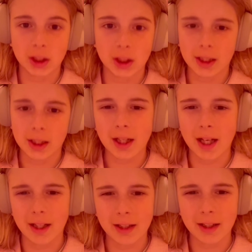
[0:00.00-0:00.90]
and he
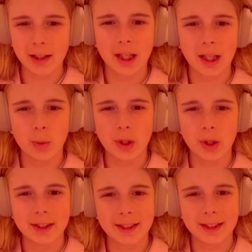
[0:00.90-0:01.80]
kind of does like weird
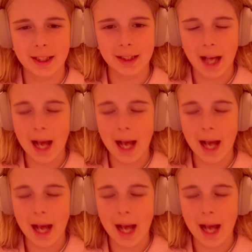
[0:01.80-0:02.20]
skits like that.